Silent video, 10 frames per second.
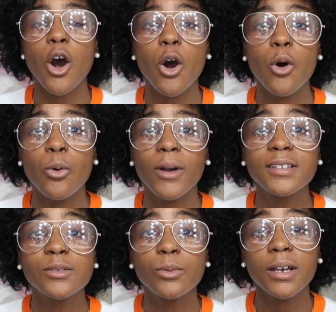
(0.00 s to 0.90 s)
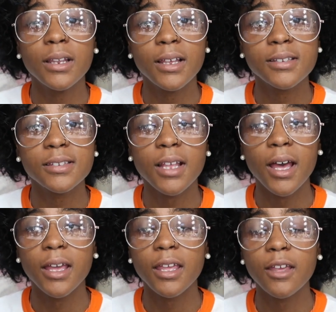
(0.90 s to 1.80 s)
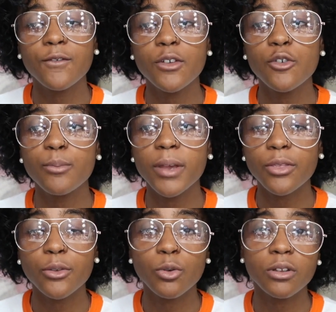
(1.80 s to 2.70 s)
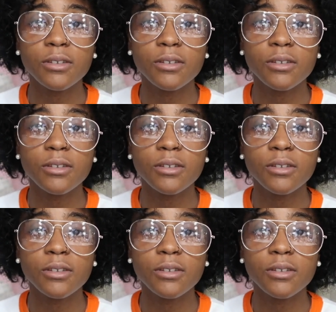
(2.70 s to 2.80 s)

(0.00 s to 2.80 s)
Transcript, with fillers: oh as well as like if you've been through